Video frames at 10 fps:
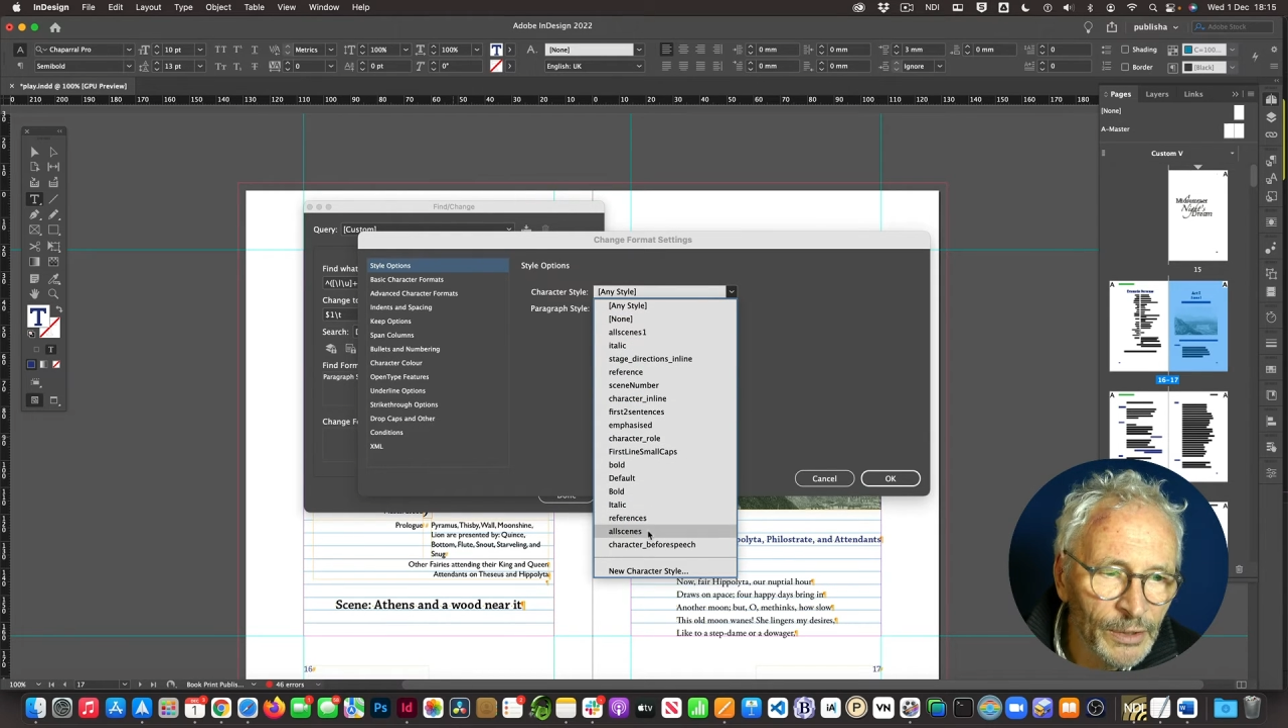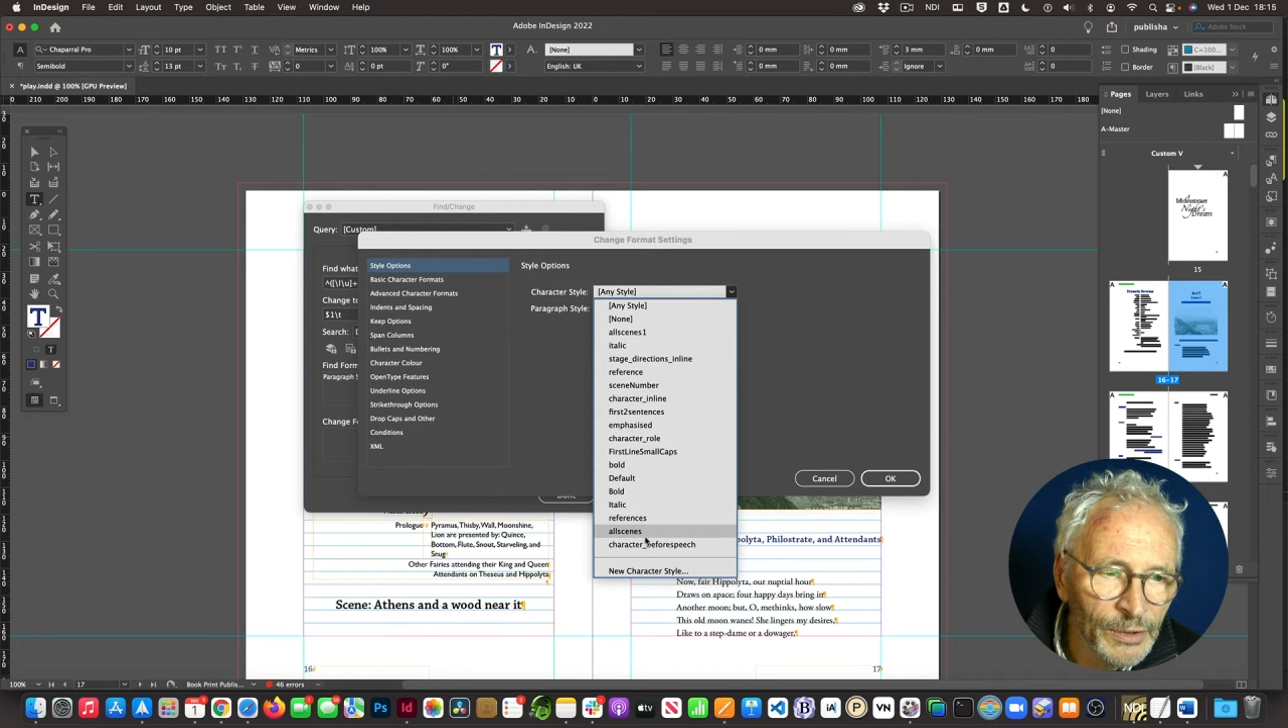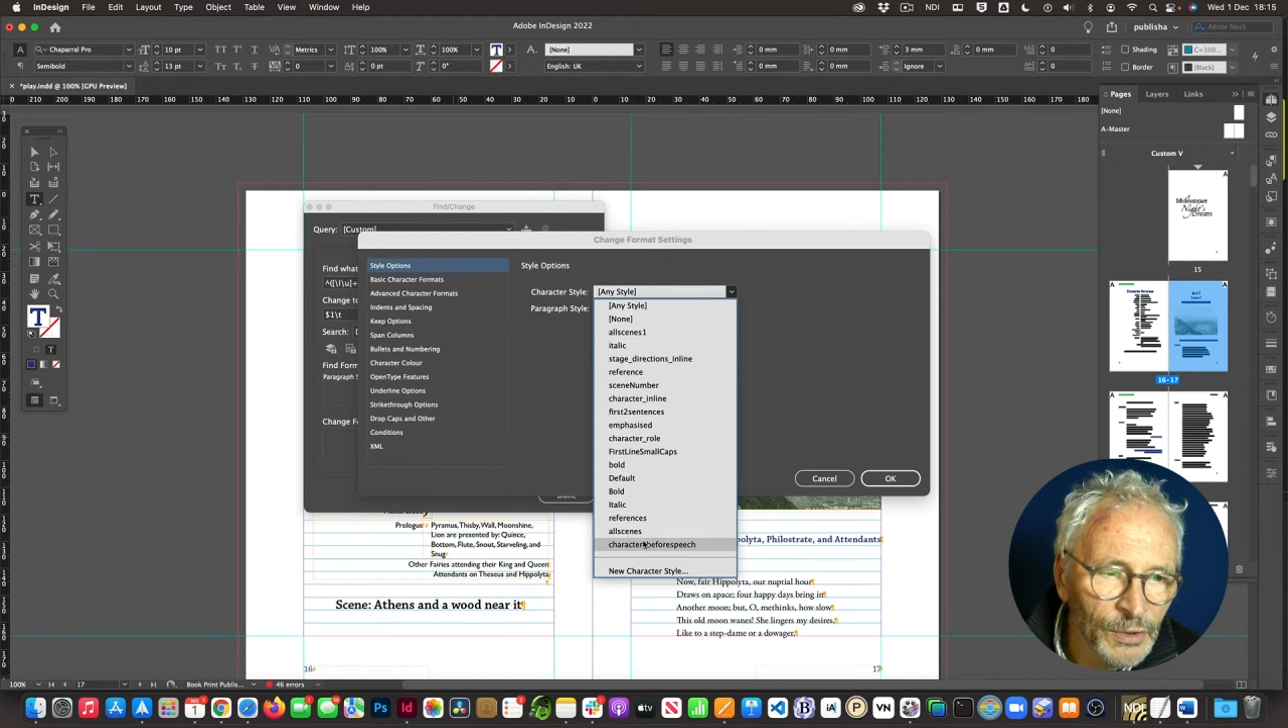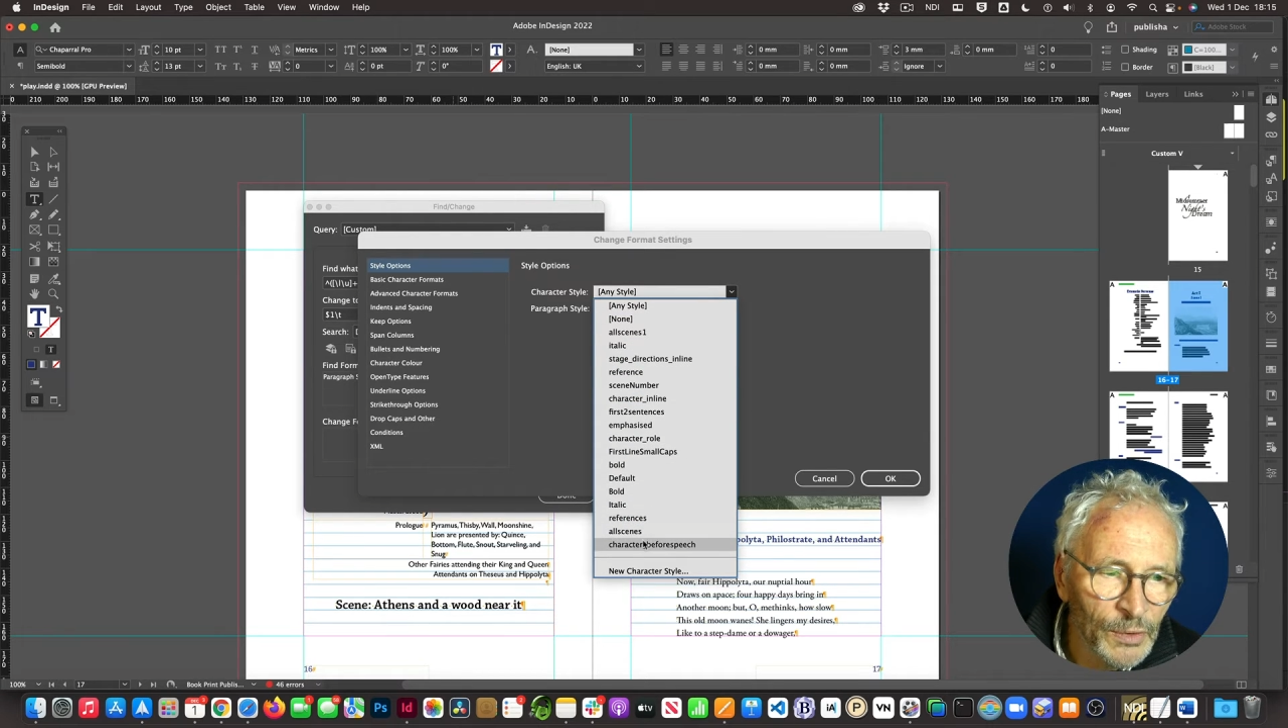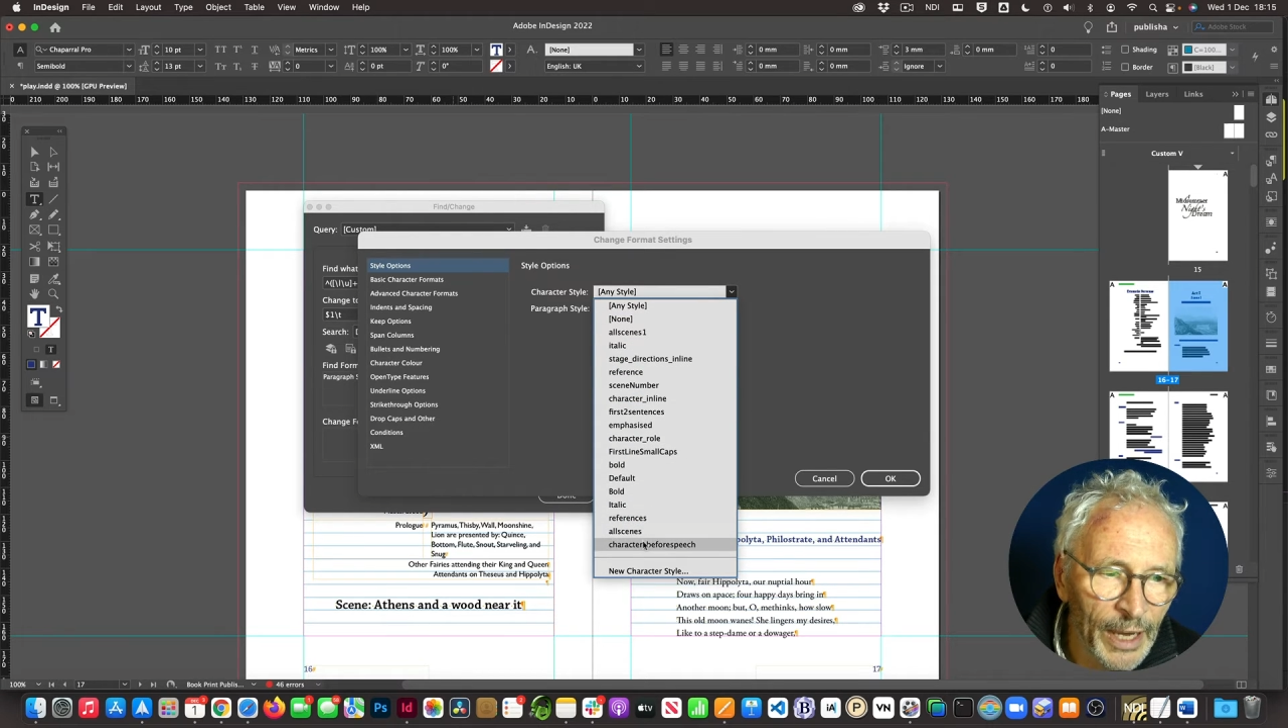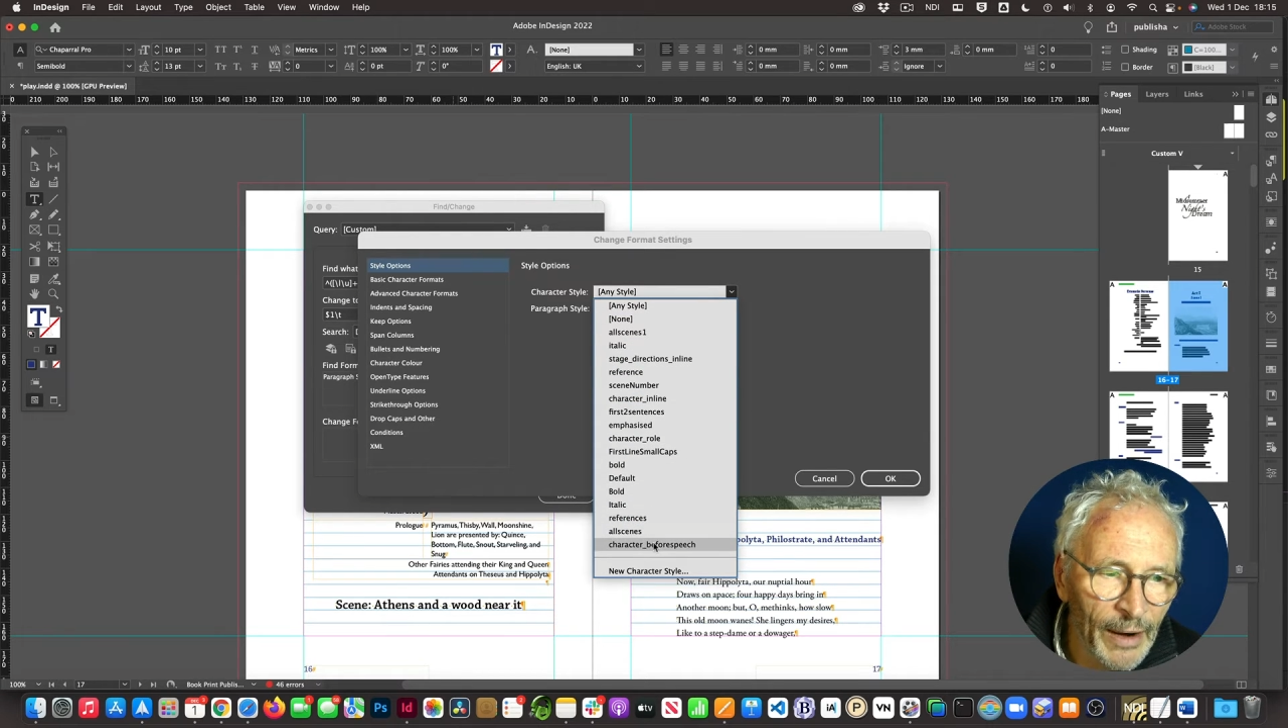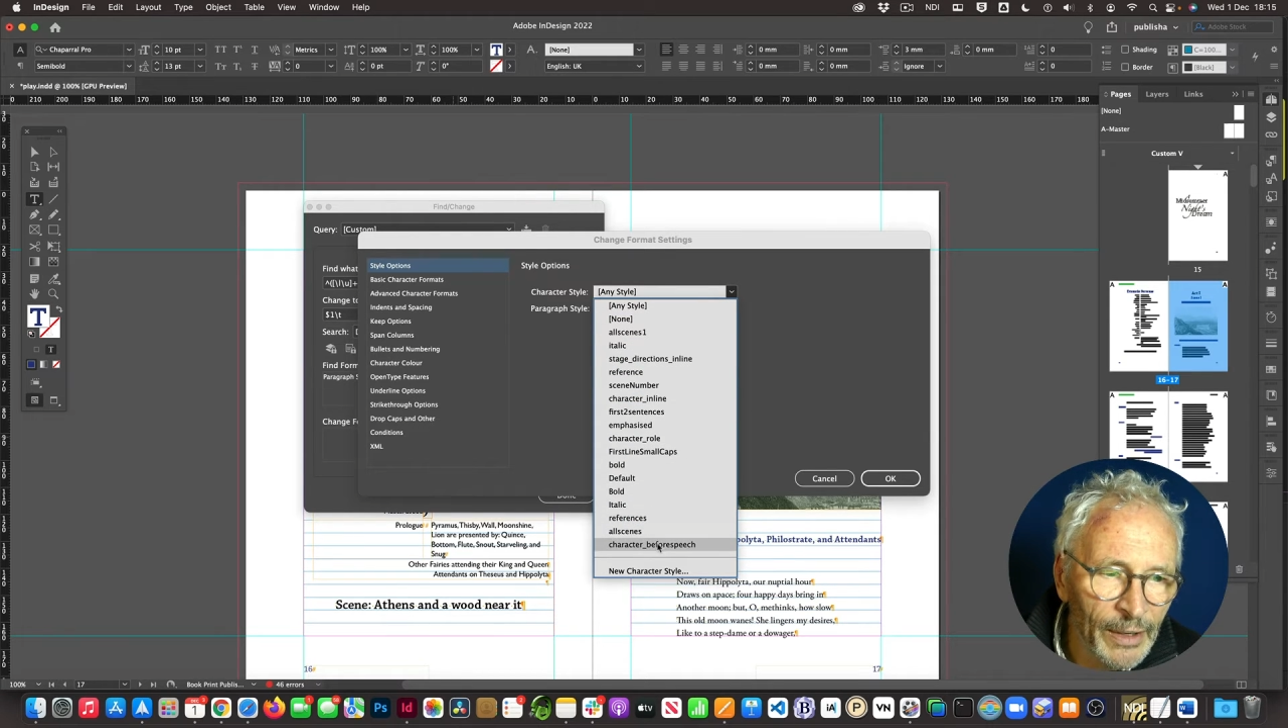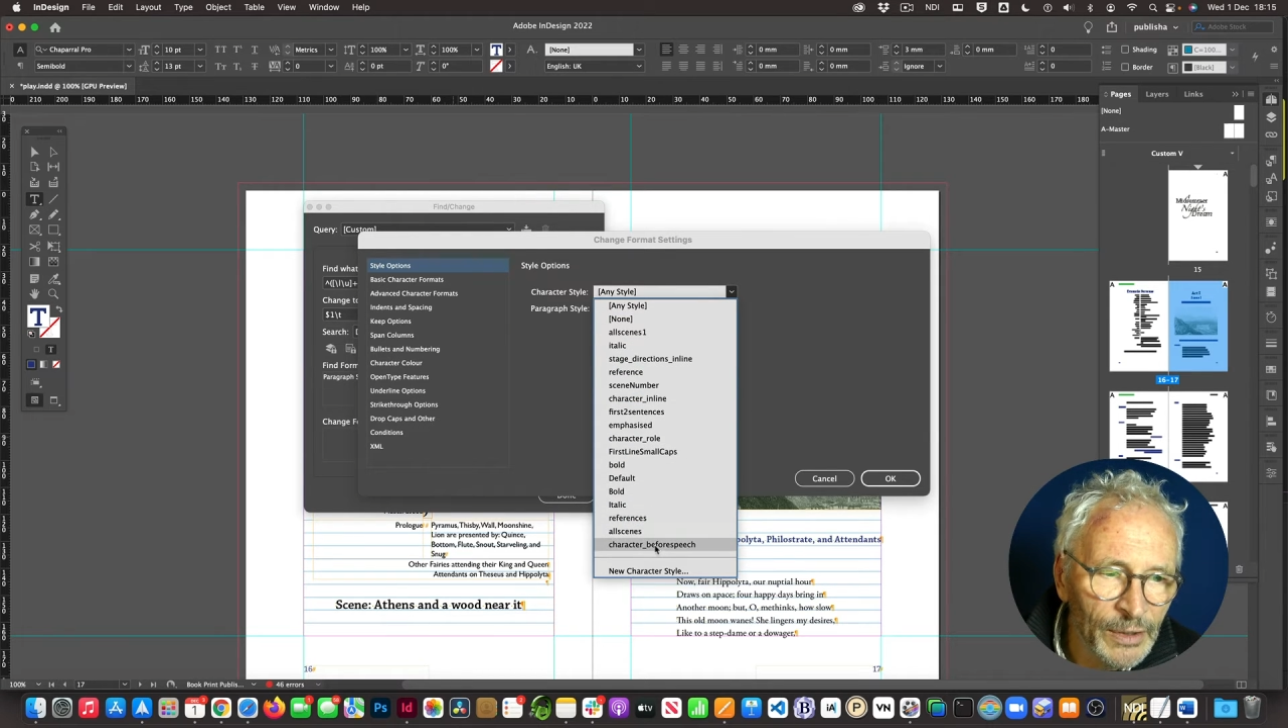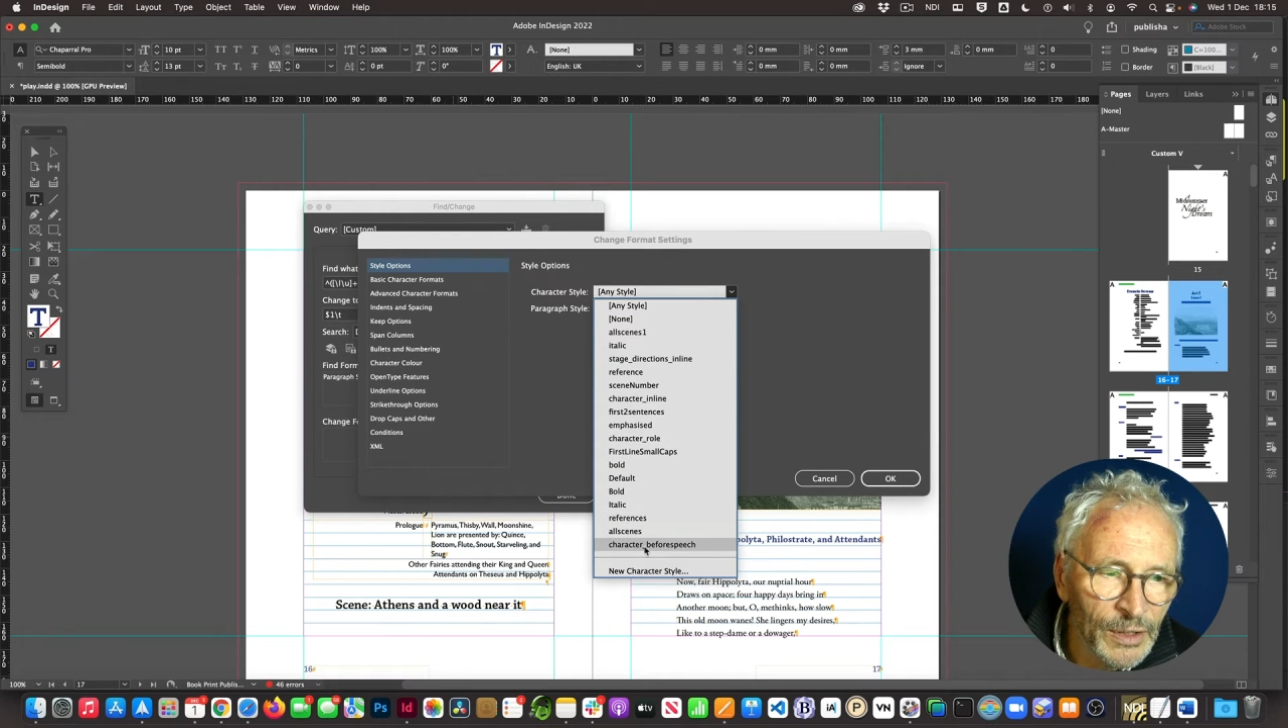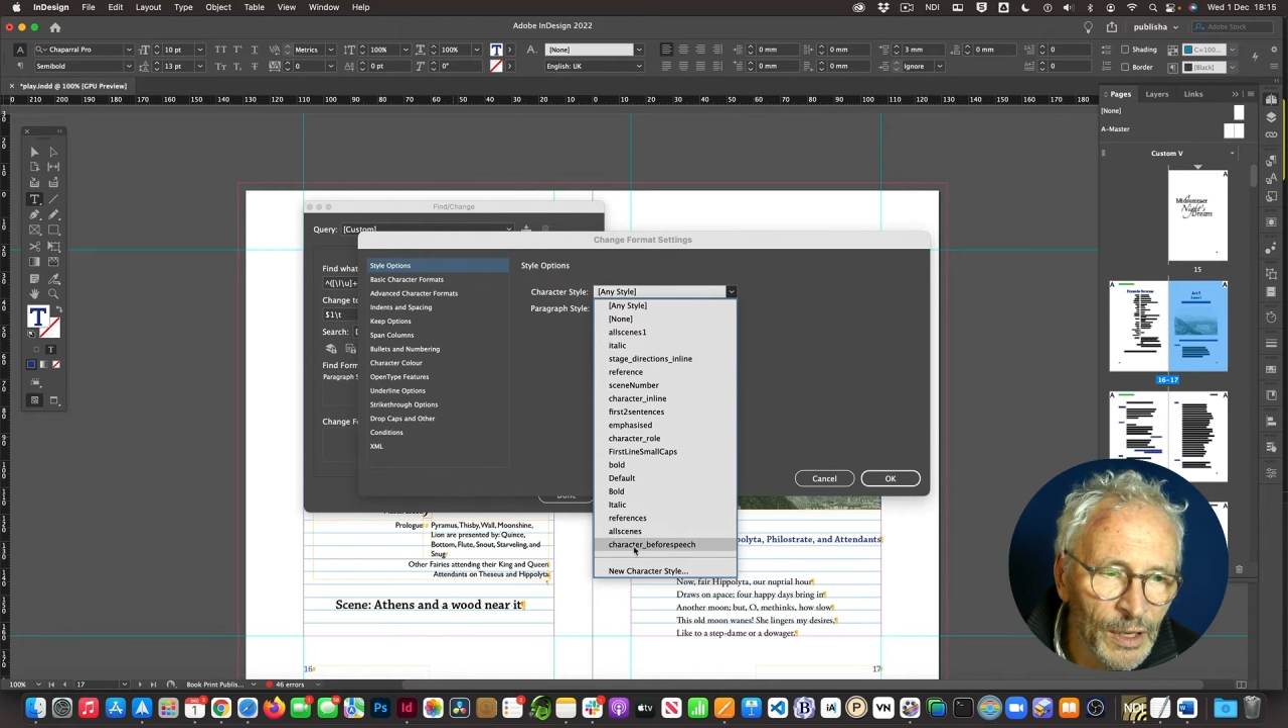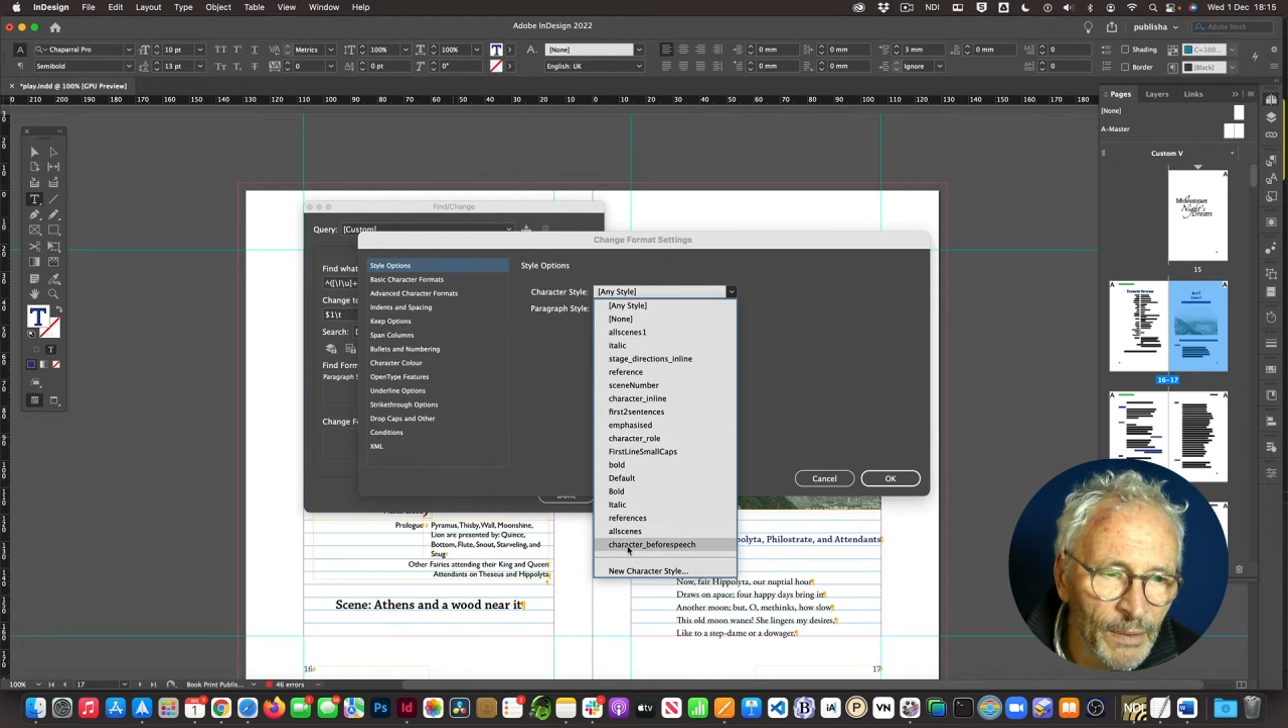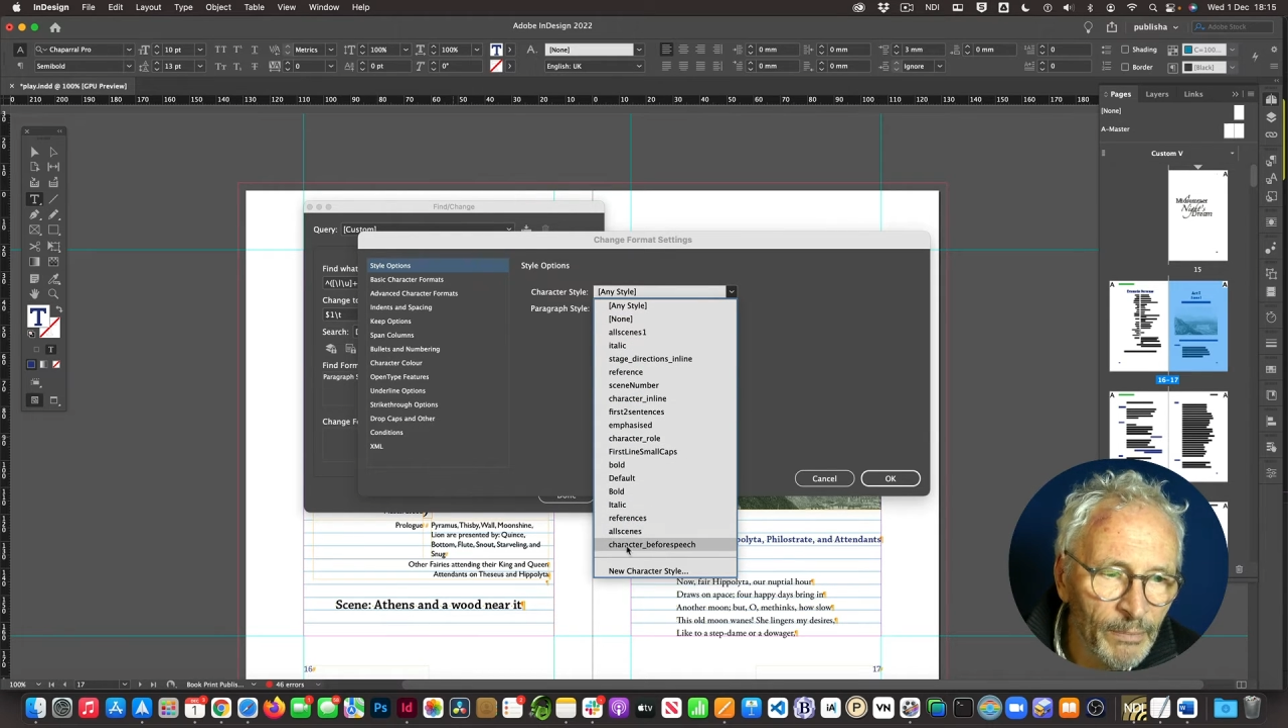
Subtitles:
to character